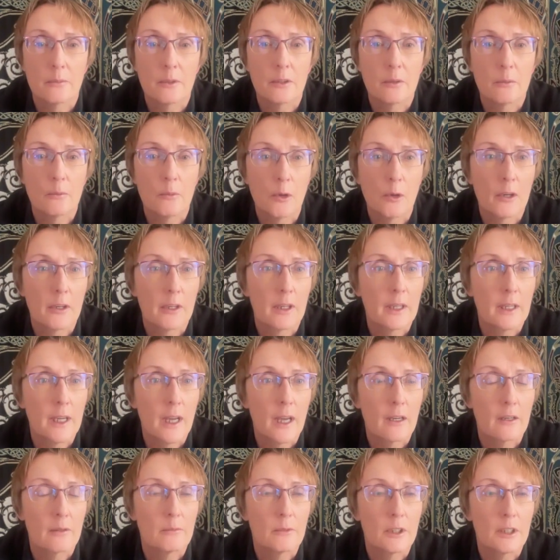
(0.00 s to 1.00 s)
And the Maurin
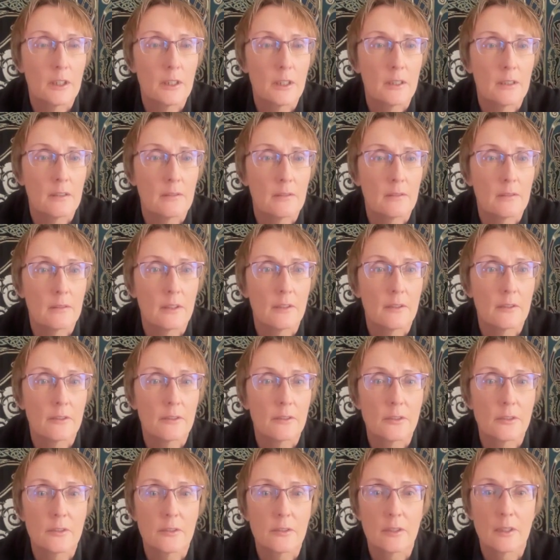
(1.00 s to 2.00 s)
Academy
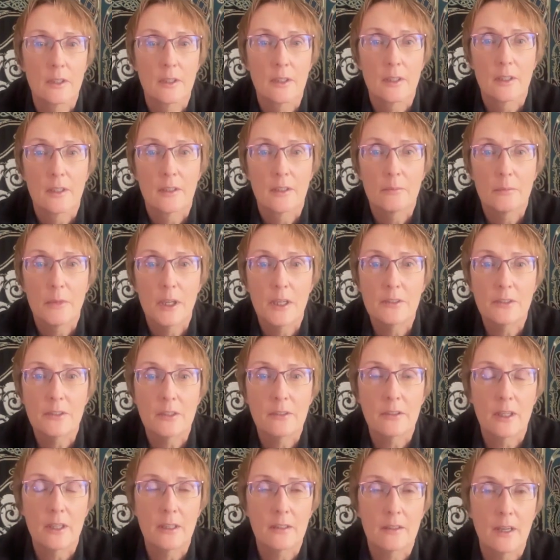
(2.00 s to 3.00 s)
is
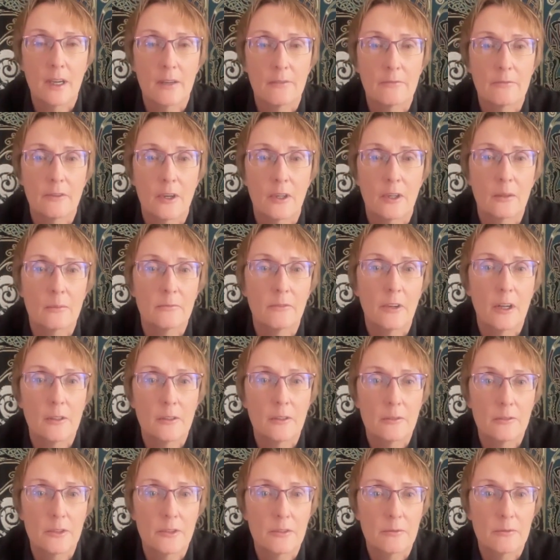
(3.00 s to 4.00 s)
basically that farm
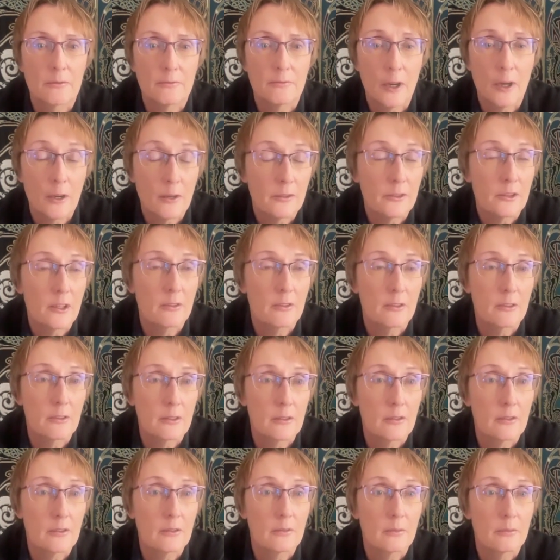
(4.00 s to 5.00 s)
follows falls
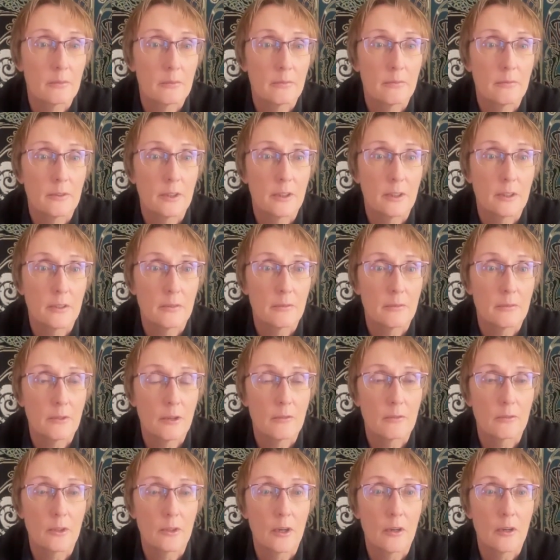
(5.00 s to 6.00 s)
under the
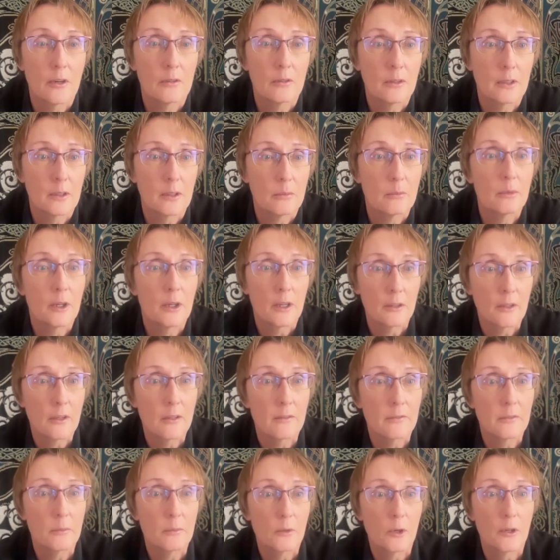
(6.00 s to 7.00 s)
overall umbrella
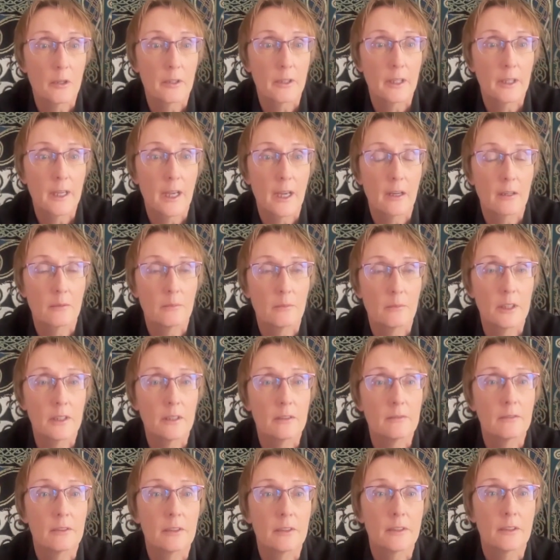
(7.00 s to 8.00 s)
of the Maurin
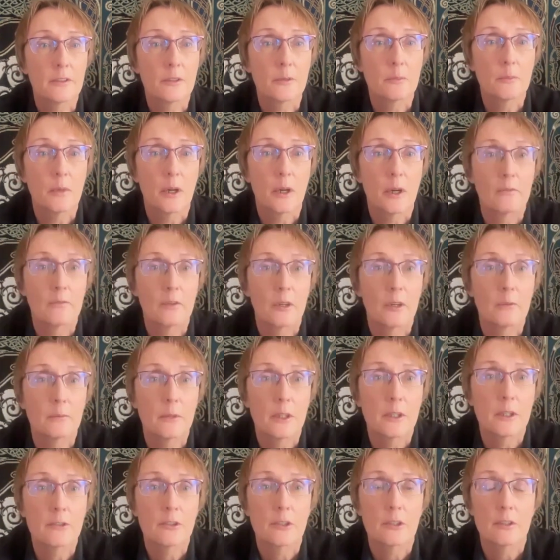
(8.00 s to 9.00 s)
Academy. It's part of our
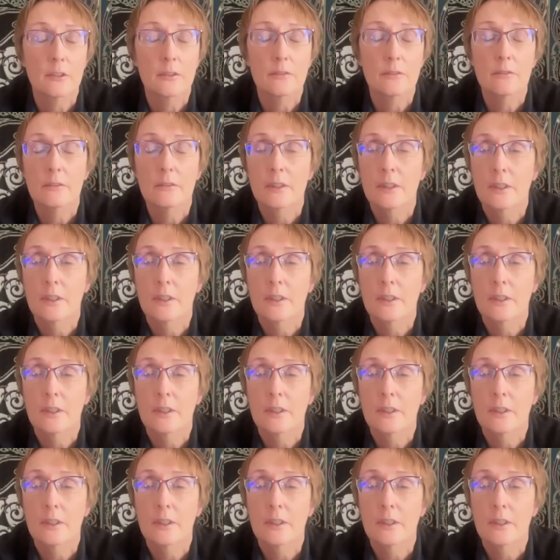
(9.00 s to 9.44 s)
mission.